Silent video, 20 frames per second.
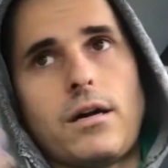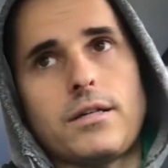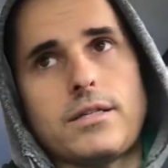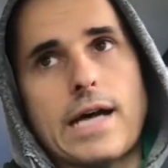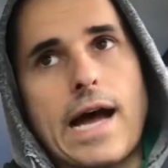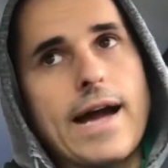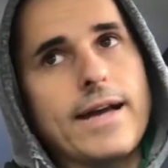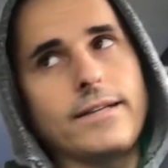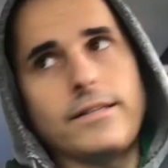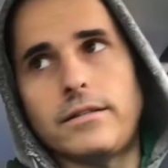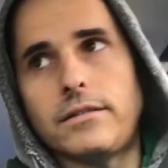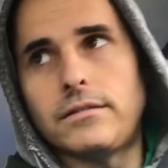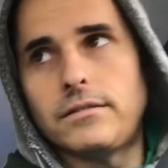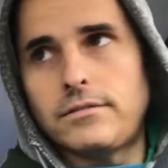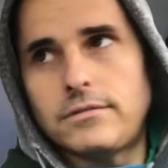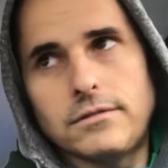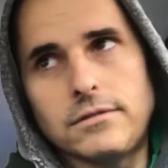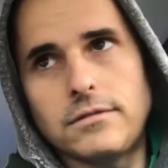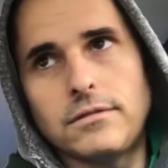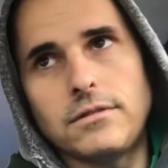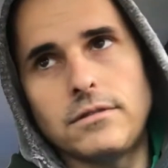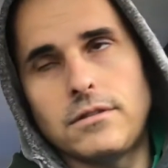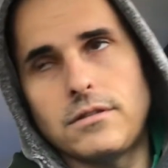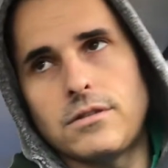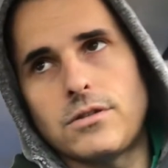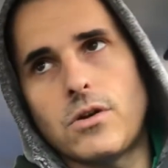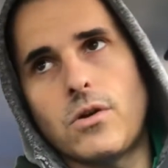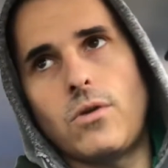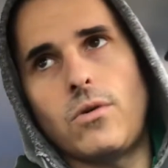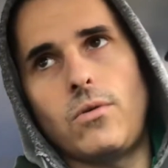Titan.
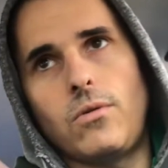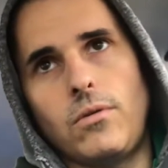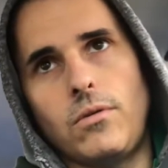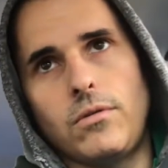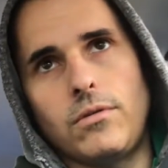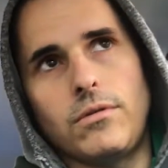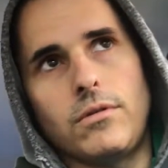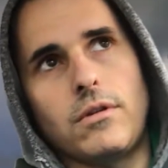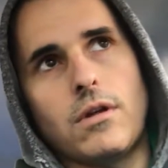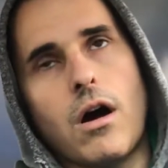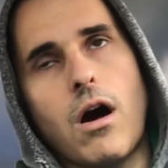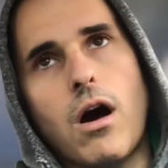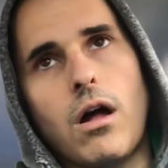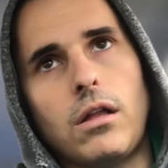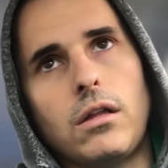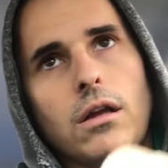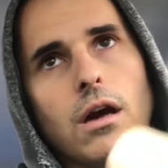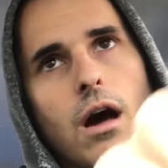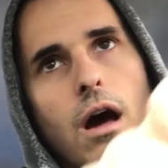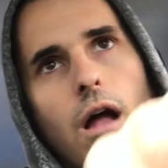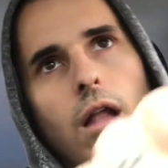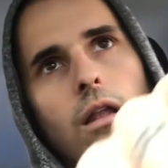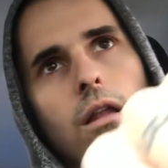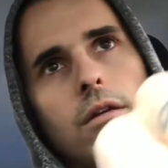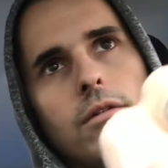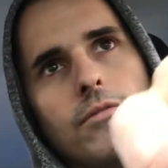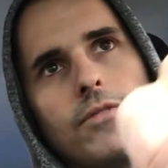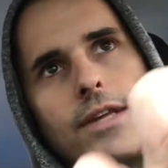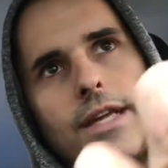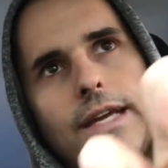So all
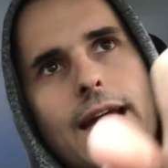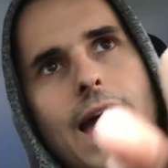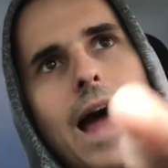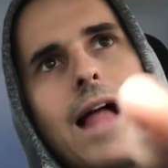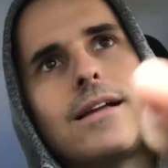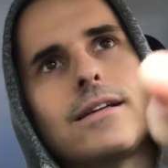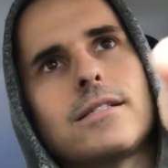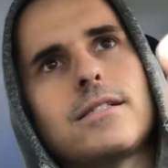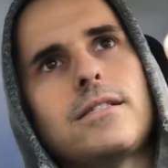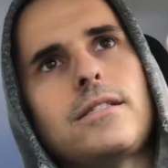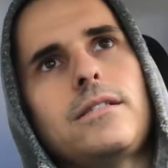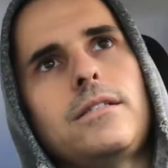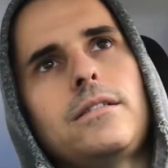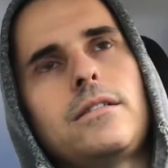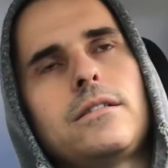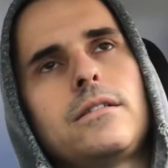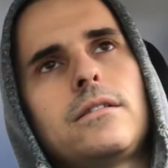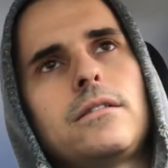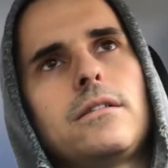of the galaxy,